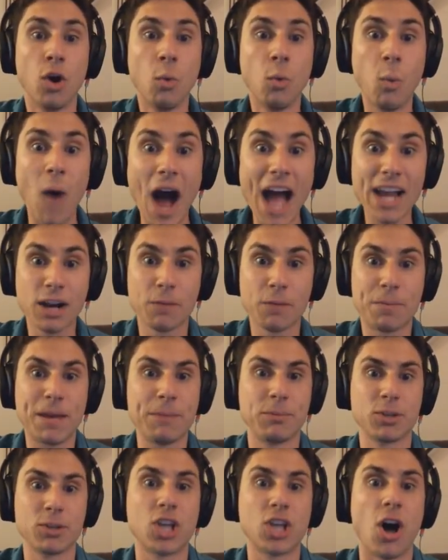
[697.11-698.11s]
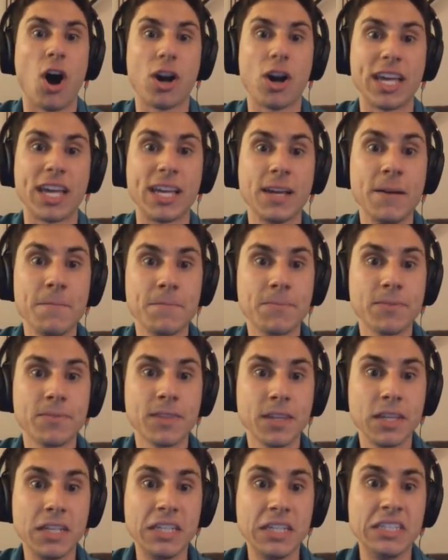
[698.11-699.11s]
Why are people talking?
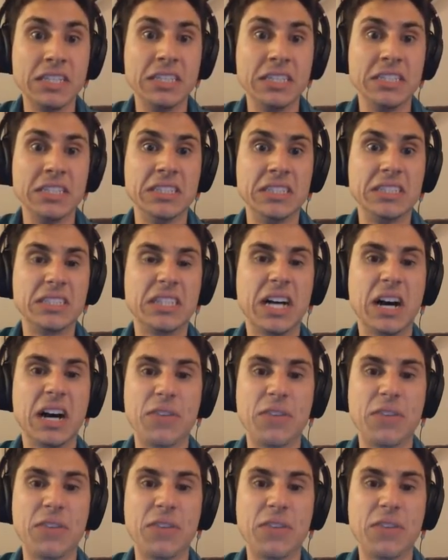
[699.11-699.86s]
Oh,